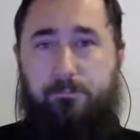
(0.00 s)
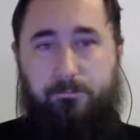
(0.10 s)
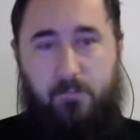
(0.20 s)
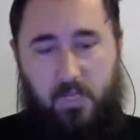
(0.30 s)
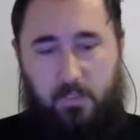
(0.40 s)

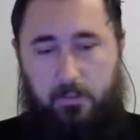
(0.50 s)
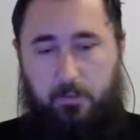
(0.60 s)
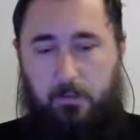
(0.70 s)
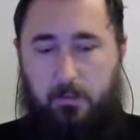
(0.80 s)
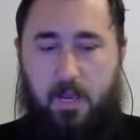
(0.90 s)
and
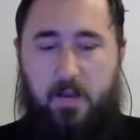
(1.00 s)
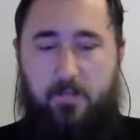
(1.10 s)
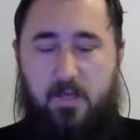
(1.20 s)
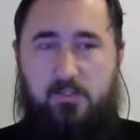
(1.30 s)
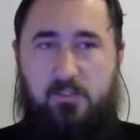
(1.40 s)
the
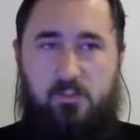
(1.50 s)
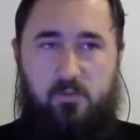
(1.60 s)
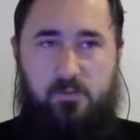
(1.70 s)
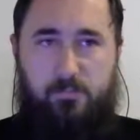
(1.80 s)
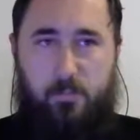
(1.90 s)
iMessage
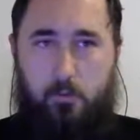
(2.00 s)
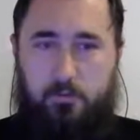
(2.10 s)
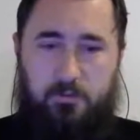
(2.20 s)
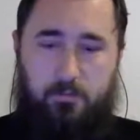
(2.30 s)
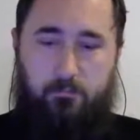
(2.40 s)
was
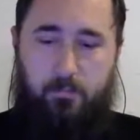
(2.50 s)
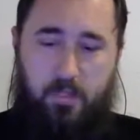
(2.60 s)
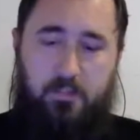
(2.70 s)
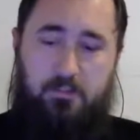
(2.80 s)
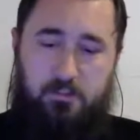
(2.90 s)

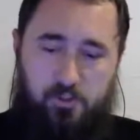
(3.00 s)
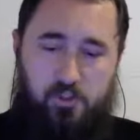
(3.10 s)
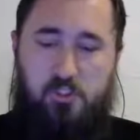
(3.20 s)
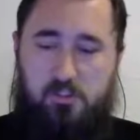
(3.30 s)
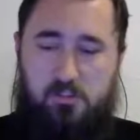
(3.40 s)
mainly
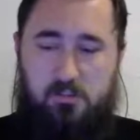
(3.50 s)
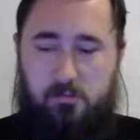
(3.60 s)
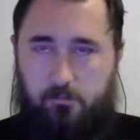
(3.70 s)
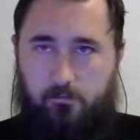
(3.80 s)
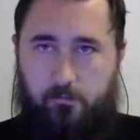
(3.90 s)

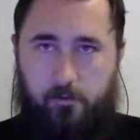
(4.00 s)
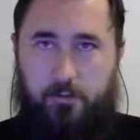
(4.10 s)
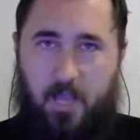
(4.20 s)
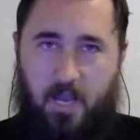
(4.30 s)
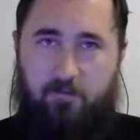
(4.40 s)
just for
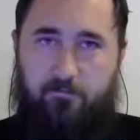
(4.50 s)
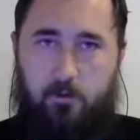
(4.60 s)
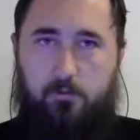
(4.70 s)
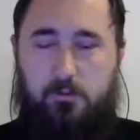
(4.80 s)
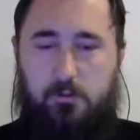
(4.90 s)
the
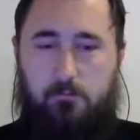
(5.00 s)
iPhones.